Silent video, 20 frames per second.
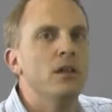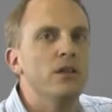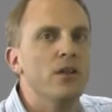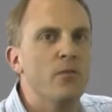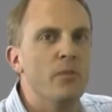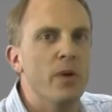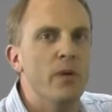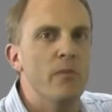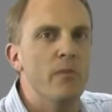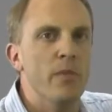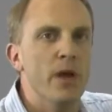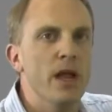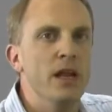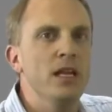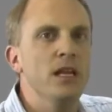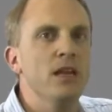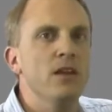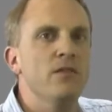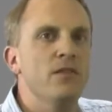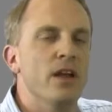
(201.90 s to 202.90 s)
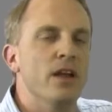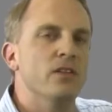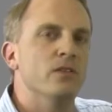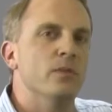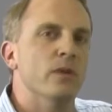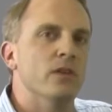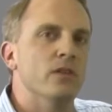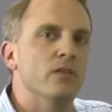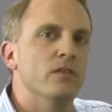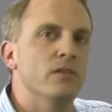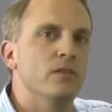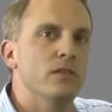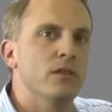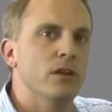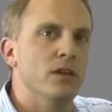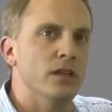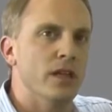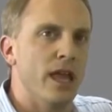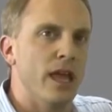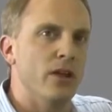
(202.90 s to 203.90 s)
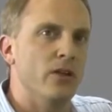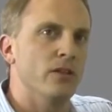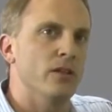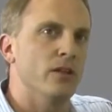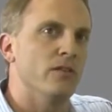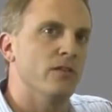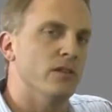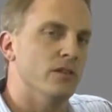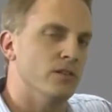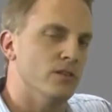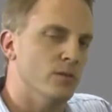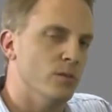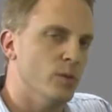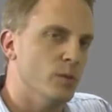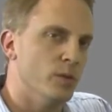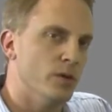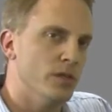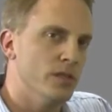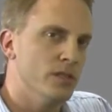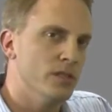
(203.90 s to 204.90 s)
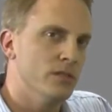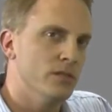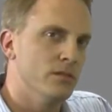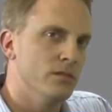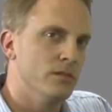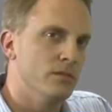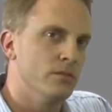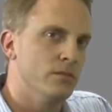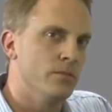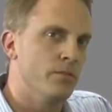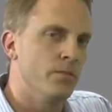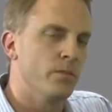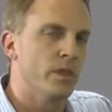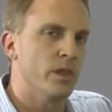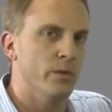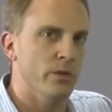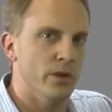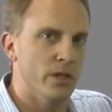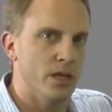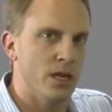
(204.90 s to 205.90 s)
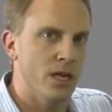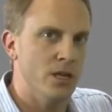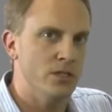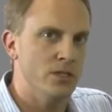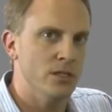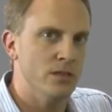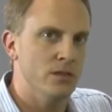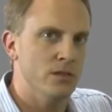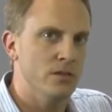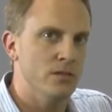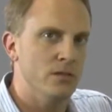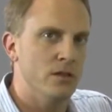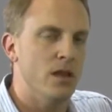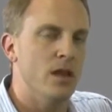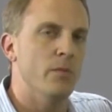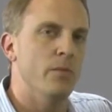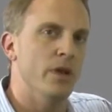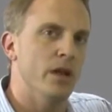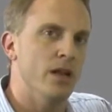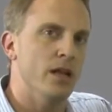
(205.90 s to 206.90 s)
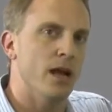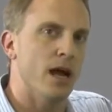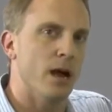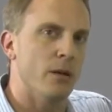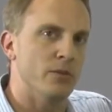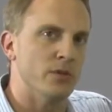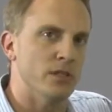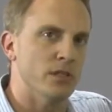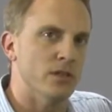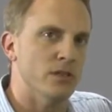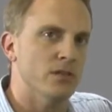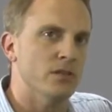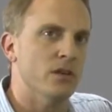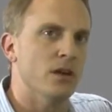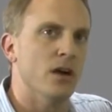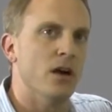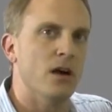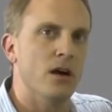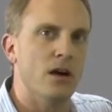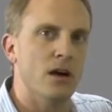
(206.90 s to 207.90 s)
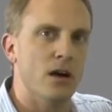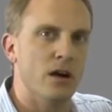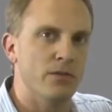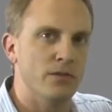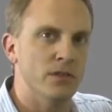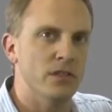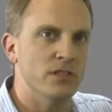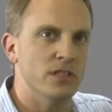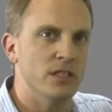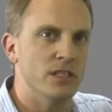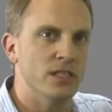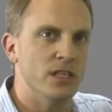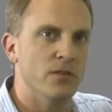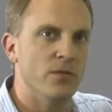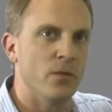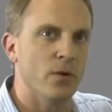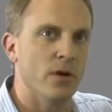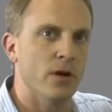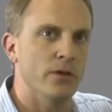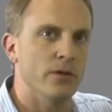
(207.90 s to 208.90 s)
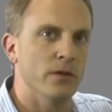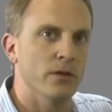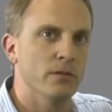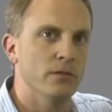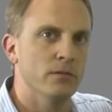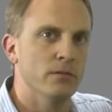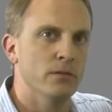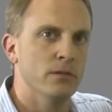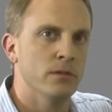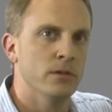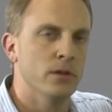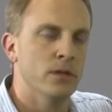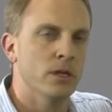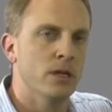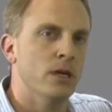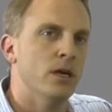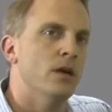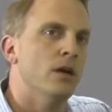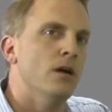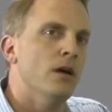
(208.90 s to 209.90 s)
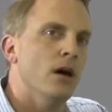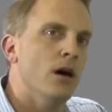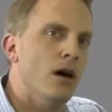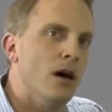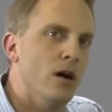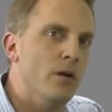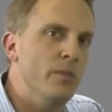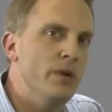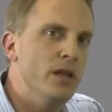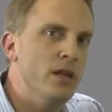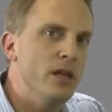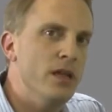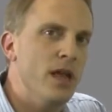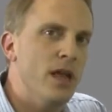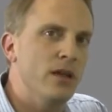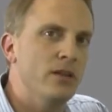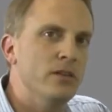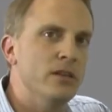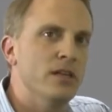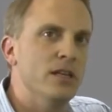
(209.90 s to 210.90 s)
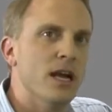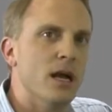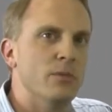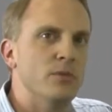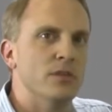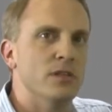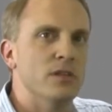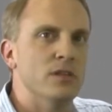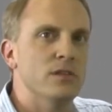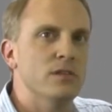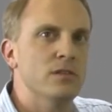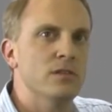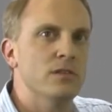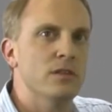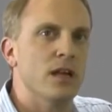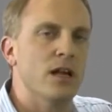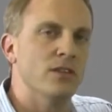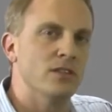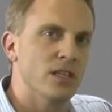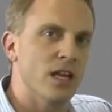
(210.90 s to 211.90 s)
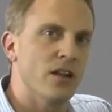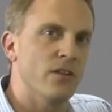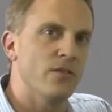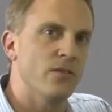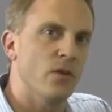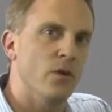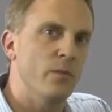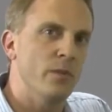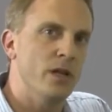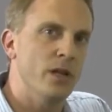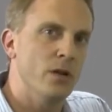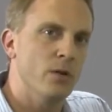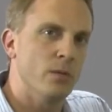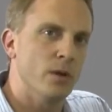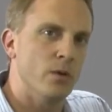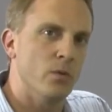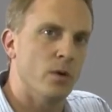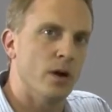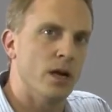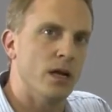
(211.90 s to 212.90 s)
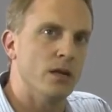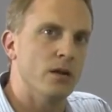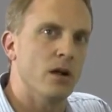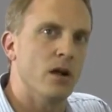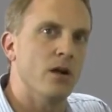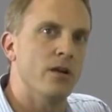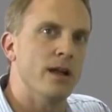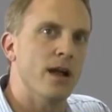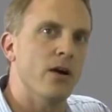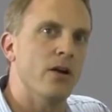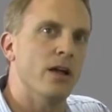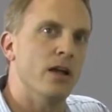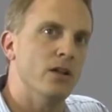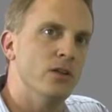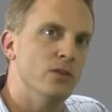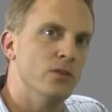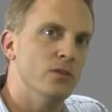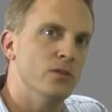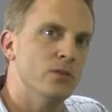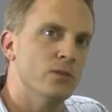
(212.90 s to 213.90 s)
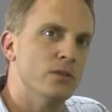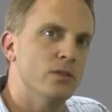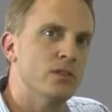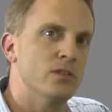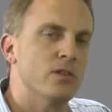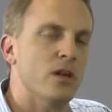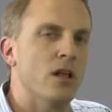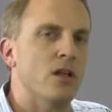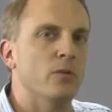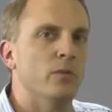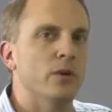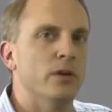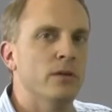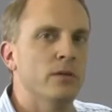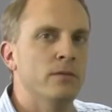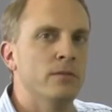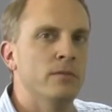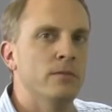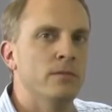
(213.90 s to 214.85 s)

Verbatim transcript: There have been many advancements in the handling of consumables, communications, and media options of the ZT400. All media handling options outside of full media rewind are now end user installable,